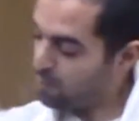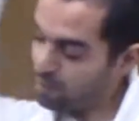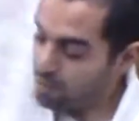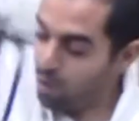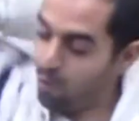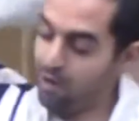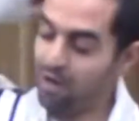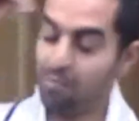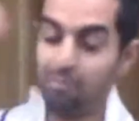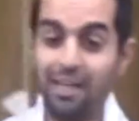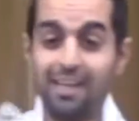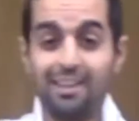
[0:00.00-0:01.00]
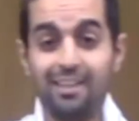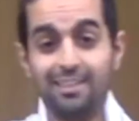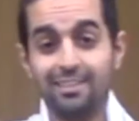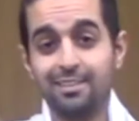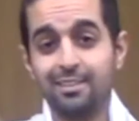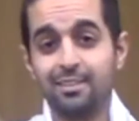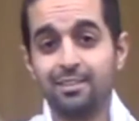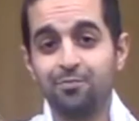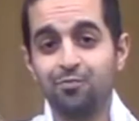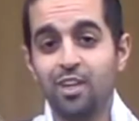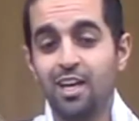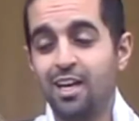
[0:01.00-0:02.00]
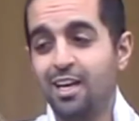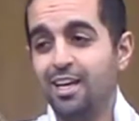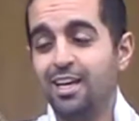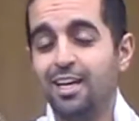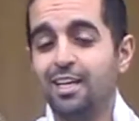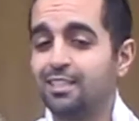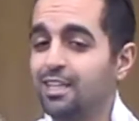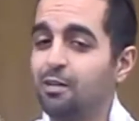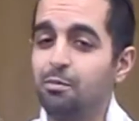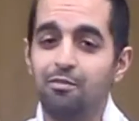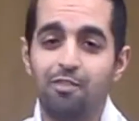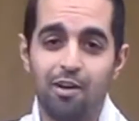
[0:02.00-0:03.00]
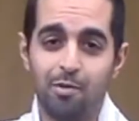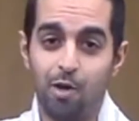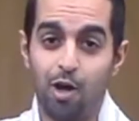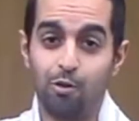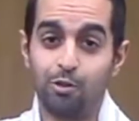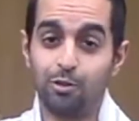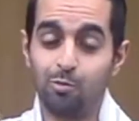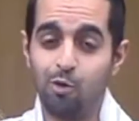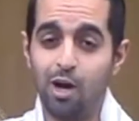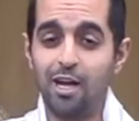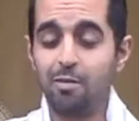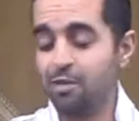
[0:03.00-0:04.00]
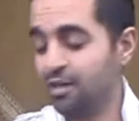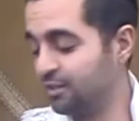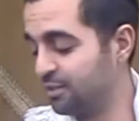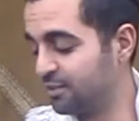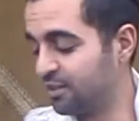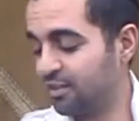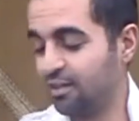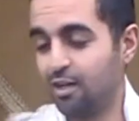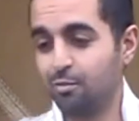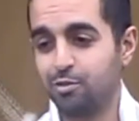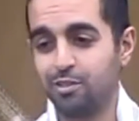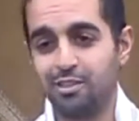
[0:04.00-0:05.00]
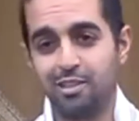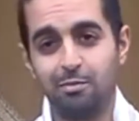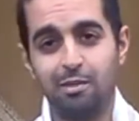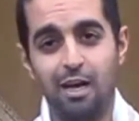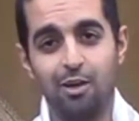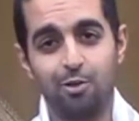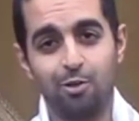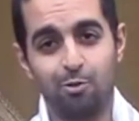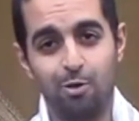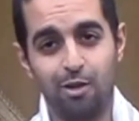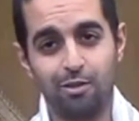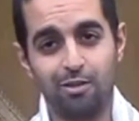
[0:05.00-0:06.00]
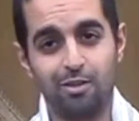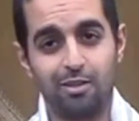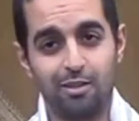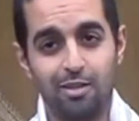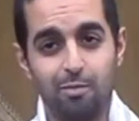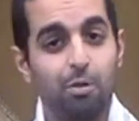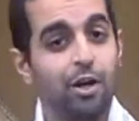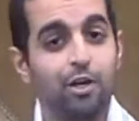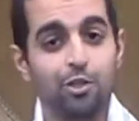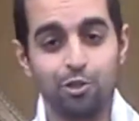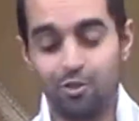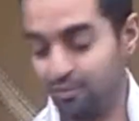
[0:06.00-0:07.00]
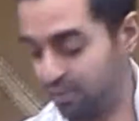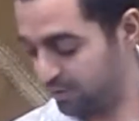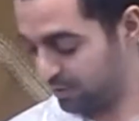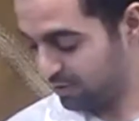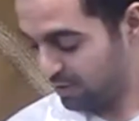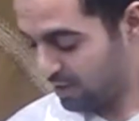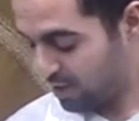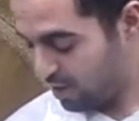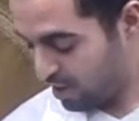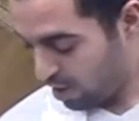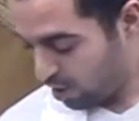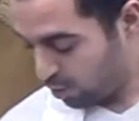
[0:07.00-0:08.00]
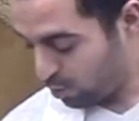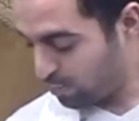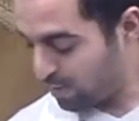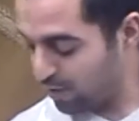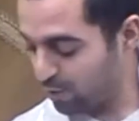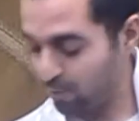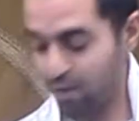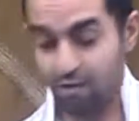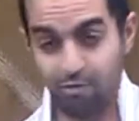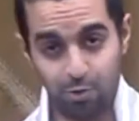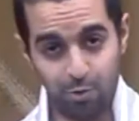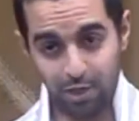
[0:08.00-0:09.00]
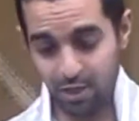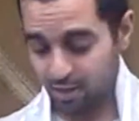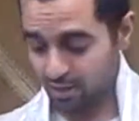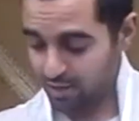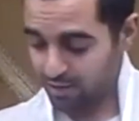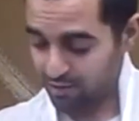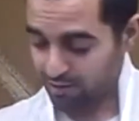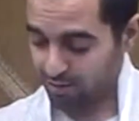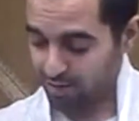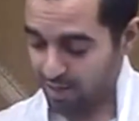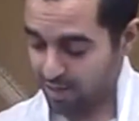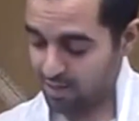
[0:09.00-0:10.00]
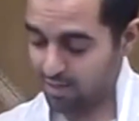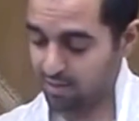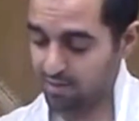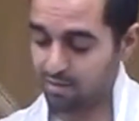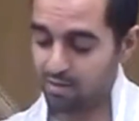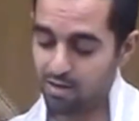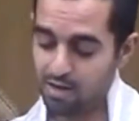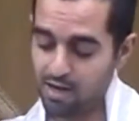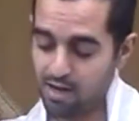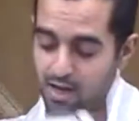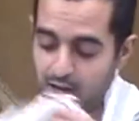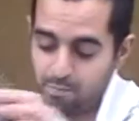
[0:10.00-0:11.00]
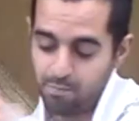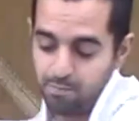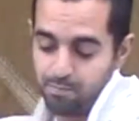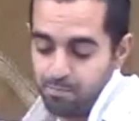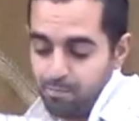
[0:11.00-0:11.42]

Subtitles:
we throw it up like this. It's going to be very bothersome. Why? Because it's going to come to slip down throughout the prayer service. A better way of doing it is to take it and